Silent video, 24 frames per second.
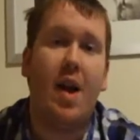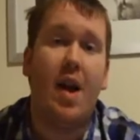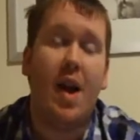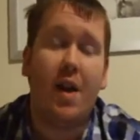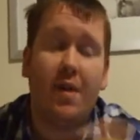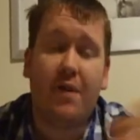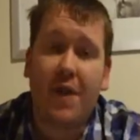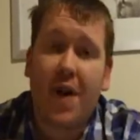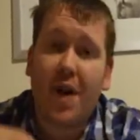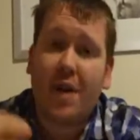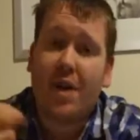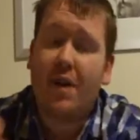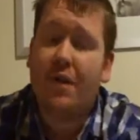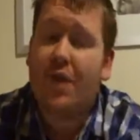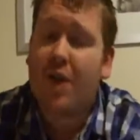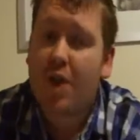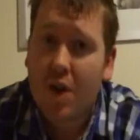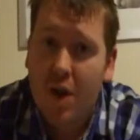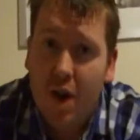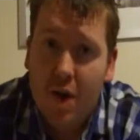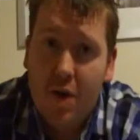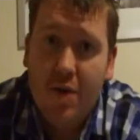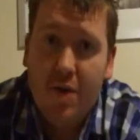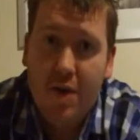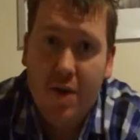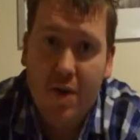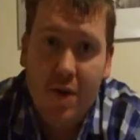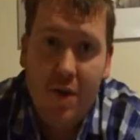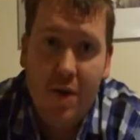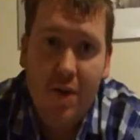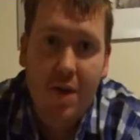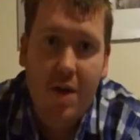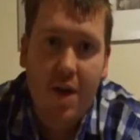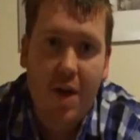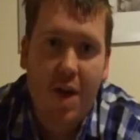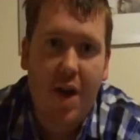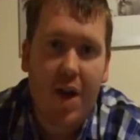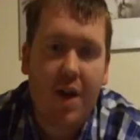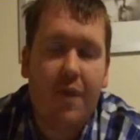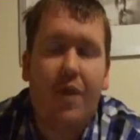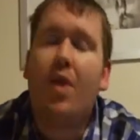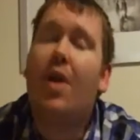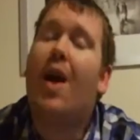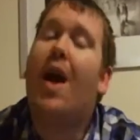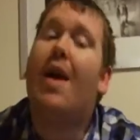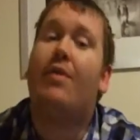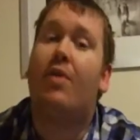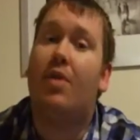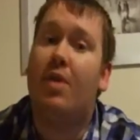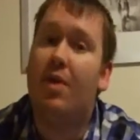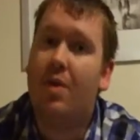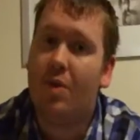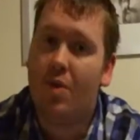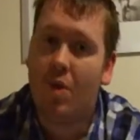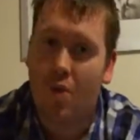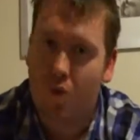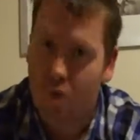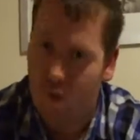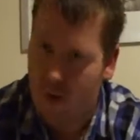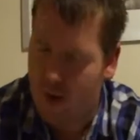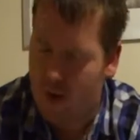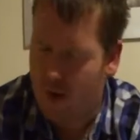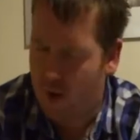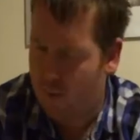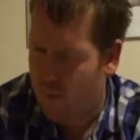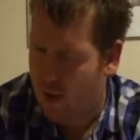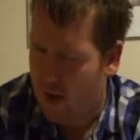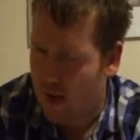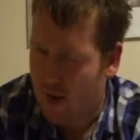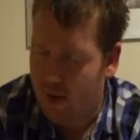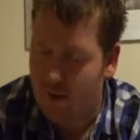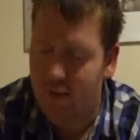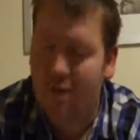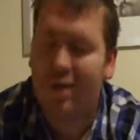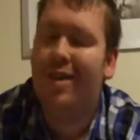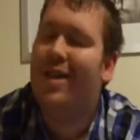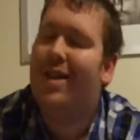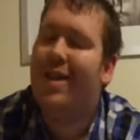In fact, if you haven't already been